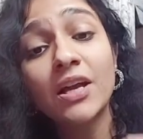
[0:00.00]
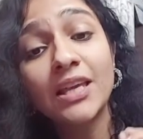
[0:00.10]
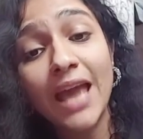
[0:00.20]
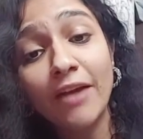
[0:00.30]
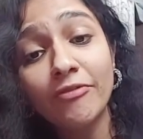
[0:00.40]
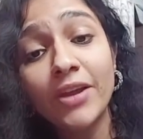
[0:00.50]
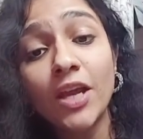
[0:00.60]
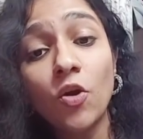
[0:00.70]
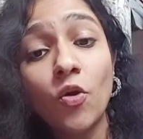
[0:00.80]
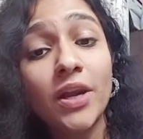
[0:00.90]
cafe
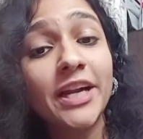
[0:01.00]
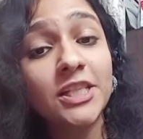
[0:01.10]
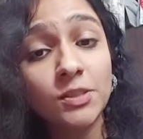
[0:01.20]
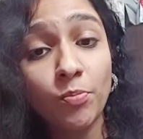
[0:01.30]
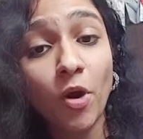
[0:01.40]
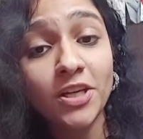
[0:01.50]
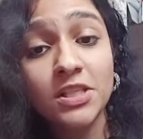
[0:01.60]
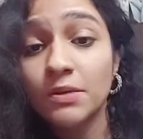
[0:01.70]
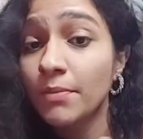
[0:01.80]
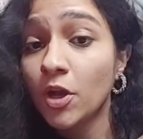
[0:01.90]
au lait
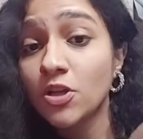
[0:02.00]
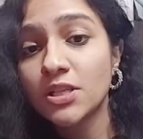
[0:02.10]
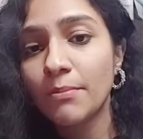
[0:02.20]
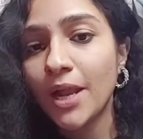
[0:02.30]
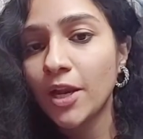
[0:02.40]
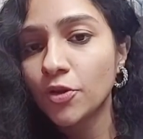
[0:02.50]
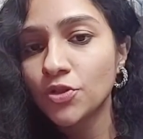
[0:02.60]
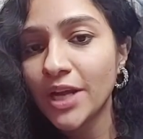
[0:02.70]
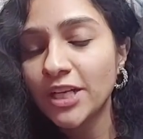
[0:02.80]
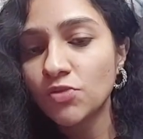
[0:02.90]
spots because the
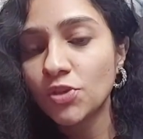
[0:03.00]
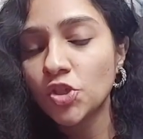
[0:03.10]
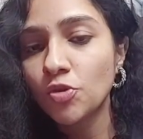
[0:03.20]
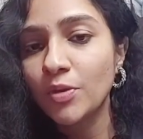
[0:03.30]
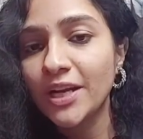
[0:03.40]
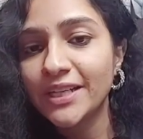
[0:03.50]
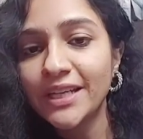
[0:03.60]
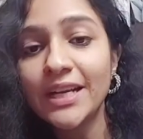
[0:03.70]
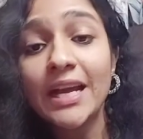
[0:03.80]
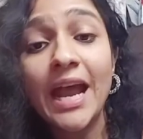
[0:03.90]
melanocytes were stimulated,